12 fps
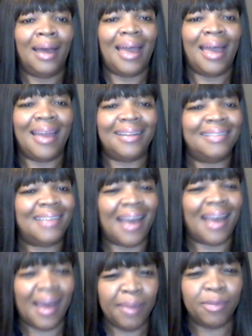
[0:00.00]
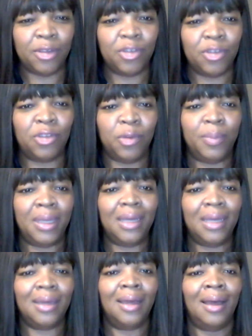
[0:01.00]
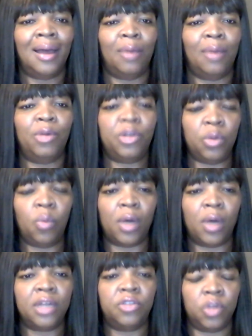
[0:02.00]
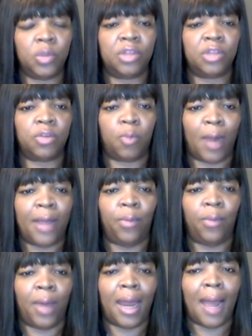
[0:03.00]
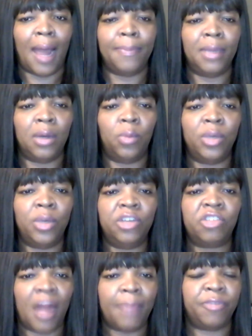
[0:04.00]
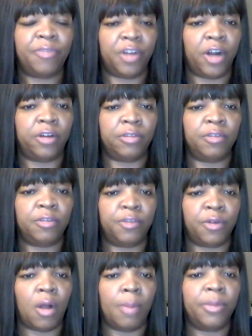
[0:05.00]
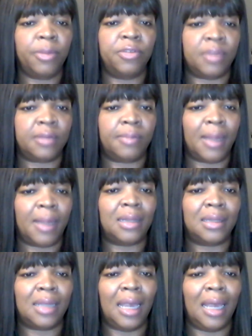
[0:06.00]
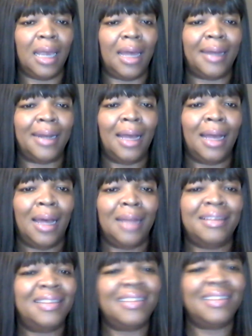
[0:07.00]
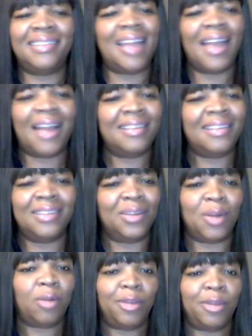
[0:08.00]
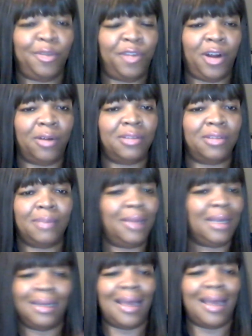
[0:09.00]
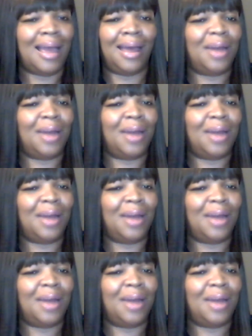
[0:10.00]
and time consuming when you want to do it the right way. I mean, we shopped for curtains for almost 6 months, and to this day, I still don't look for curtains. I'm like, I